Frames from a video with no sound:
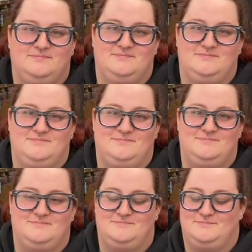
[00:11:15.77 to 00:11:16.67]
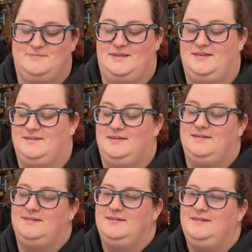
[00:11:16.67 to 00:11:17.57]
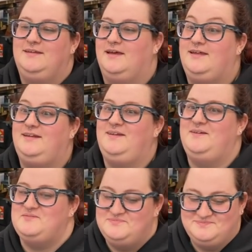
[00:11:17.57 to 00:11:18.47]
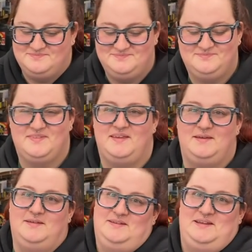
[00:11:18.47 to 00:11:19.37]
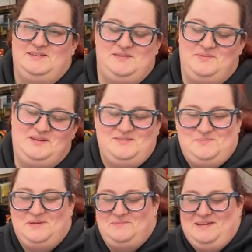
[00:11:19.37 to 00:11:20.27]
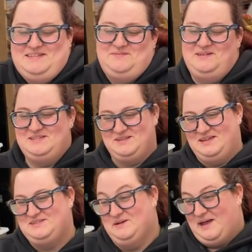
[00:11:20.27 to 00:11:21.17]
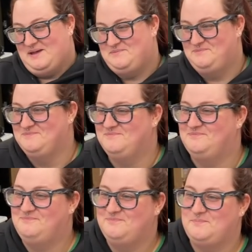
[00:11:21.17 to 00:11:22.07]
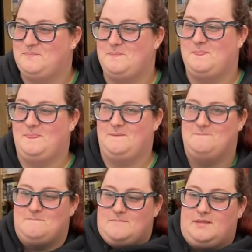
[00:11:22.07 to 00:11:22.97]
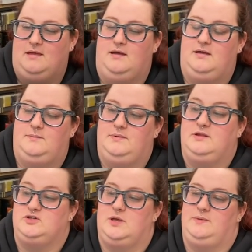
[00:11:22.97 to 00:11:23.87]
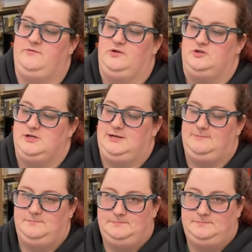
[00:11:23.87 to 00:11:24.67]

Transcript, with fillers: Who that? I don't know. Not somebody who's being mean to me, so that's okay. What are they coming to get? Um, they're coming for a trade-in.